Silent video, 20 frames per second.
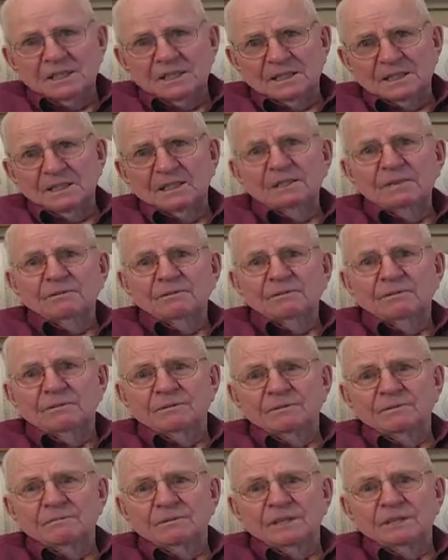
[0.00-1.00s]
He said,
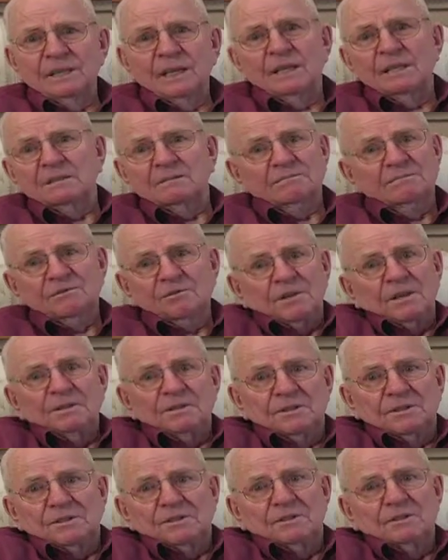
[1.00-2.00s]
"My dad
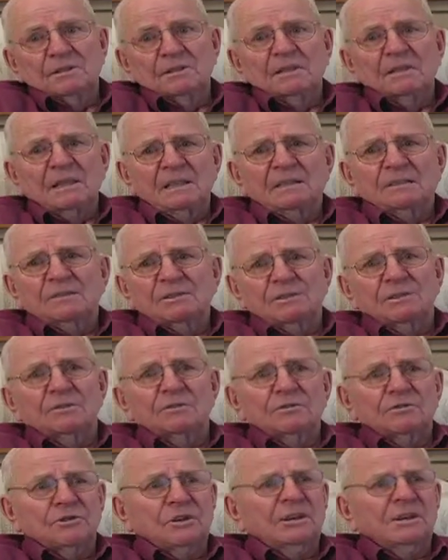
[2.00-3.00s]
trades here," and I looked
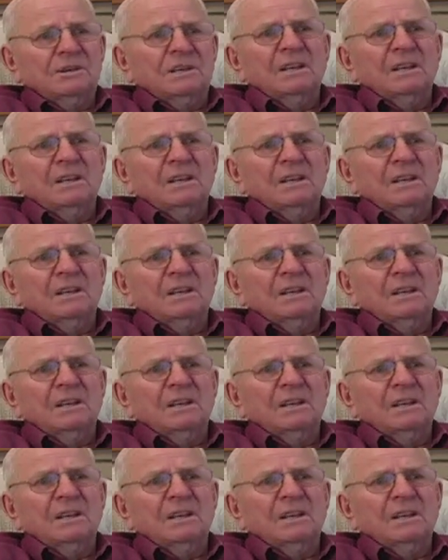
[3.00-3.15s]
at the check.